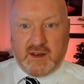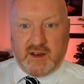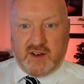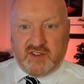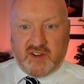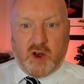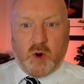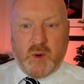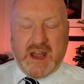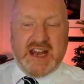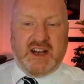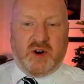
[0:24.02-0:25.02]
So
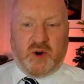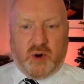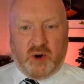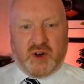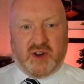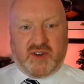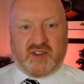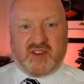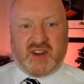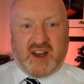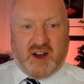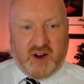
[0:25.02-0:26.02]
in August
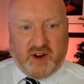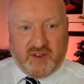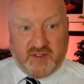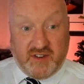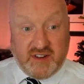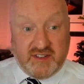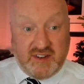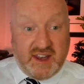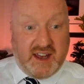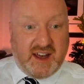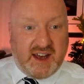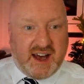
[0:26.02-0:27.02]
of this
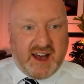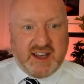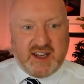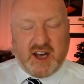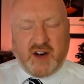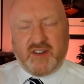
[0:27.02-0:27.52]
year, I covered a